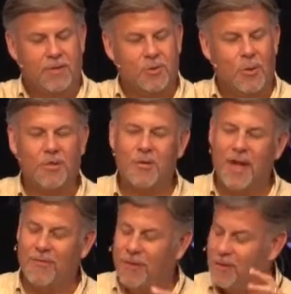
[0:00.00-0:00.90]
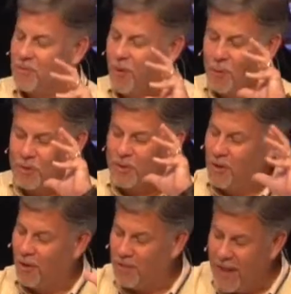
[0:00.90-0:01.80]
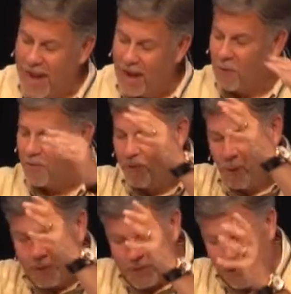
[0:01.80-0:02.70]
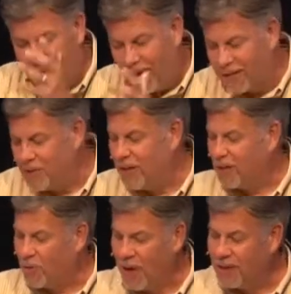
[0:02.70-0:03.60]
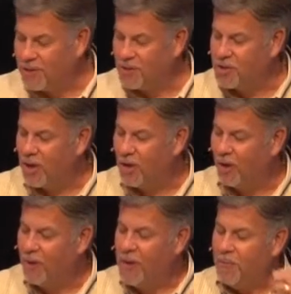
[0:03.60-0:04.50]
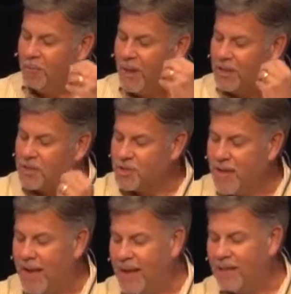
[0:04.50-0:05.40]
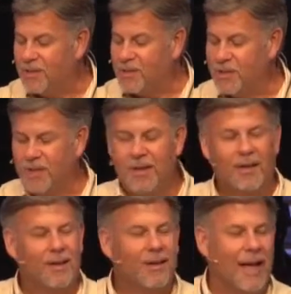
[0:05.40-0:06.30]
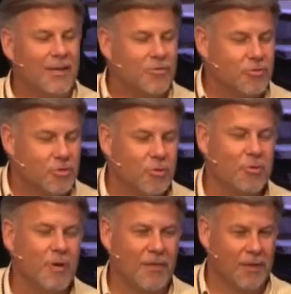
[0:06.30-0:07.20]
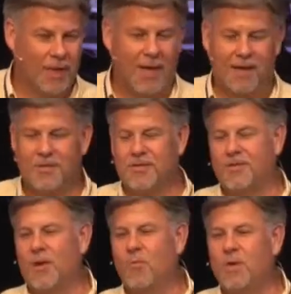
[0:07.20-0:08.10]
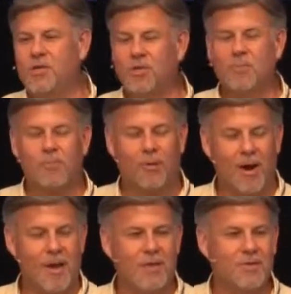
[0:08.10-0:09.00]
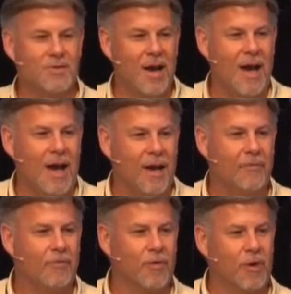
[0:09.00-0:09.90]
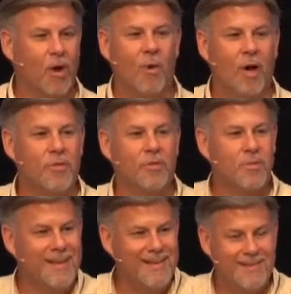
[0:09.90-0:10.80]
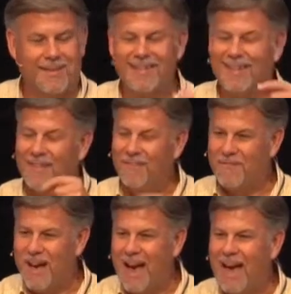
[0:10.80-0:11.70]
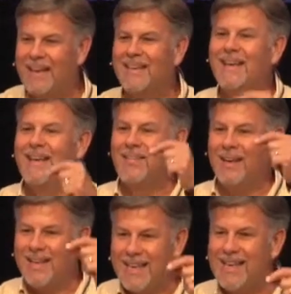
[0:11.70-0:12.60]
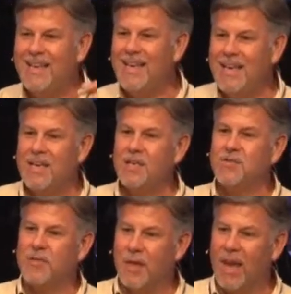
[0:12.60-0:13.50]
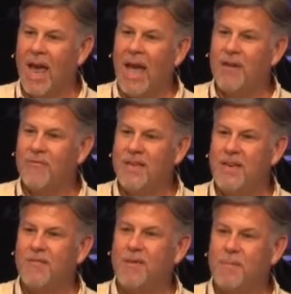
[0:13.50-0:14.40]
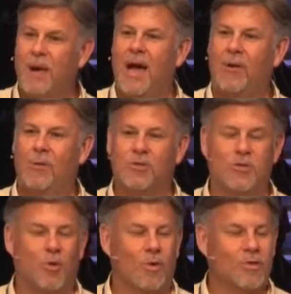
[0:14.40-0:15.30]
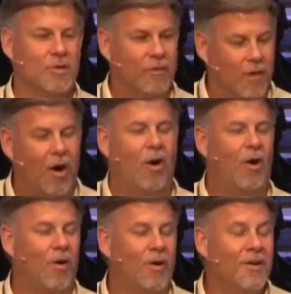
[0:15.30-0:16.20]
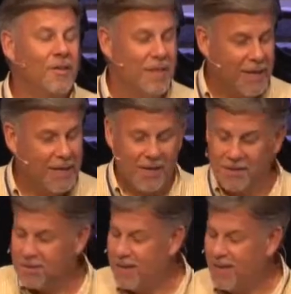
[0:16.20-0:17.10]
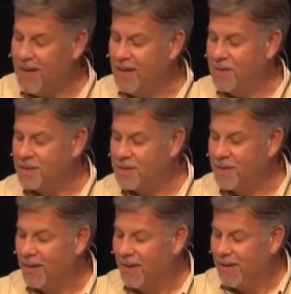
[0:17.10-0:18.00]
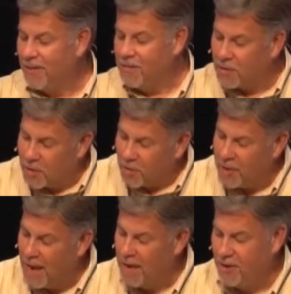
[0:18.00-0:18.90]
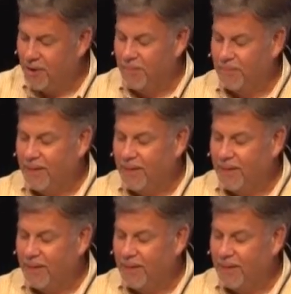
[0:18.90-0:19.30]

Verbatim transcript: And so, whether David is focusing on that or focusing on creation in general, it stands as true nonetheless that we should praise God for no other reason than the fact that He is the life giving power source of all that is. He is the Creator.